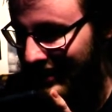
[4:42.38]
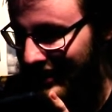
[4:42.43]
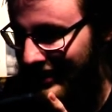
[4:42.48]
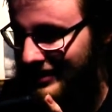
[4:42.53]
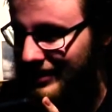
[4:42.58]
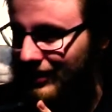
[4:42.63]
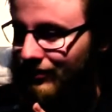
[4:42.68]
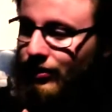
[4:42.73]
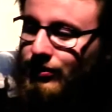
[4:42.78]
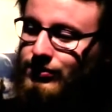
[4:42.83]
It's
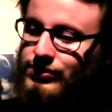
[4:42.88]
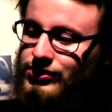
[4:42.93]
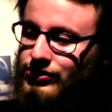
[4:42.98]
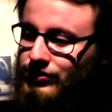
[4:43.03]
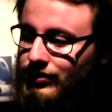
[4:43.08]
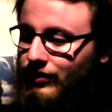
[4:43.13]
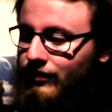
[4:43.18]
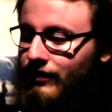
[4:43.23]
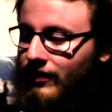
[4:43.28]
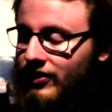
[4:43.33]
difficult. We're just
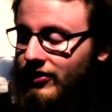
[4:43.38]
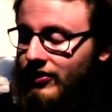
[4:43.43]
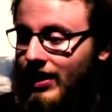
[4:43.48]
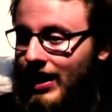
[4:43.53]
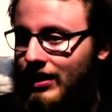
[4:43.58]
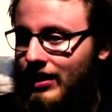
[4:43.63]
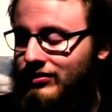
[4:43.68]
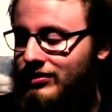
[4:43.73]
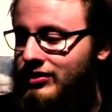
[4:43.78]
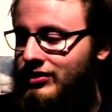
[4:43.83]
trying to figure out
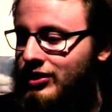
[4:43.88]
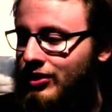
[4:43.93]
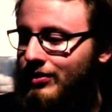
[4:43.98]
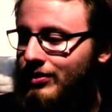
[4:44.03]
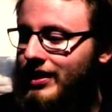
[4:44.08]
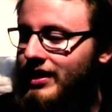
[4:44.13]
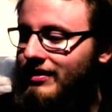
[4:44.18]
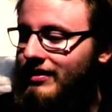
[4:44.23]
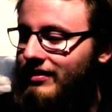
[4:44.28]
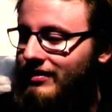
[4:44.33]
how to do
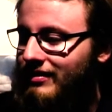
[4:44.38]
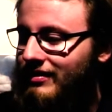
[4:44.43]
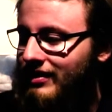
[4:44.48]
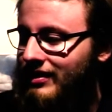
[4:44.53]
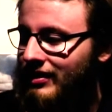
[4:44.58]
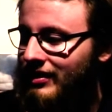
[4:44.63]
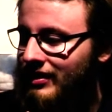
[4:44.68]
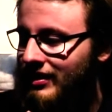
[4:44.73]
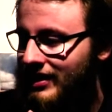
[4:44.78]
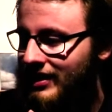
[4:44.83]
it. You
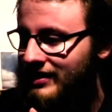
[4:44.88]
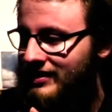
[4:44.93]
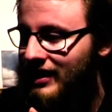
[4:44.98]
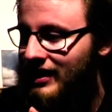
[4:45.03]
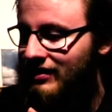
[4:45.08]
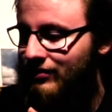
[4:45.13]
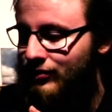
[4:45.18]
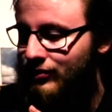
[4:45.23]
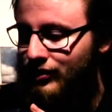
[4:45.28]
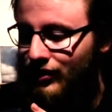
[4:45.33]
know, like I
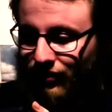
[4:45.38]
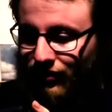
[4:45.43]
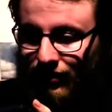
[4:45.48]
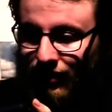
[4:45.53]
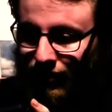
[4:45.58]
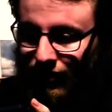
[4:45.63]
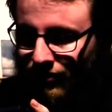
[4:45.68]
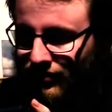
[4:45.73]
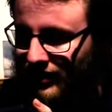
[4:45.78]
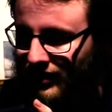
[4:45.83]
said, we're in another
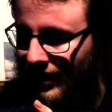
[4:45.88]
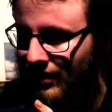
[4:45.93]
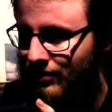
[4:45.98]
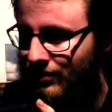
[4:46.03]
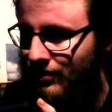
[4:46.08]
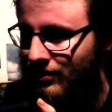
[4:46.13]
lockdown.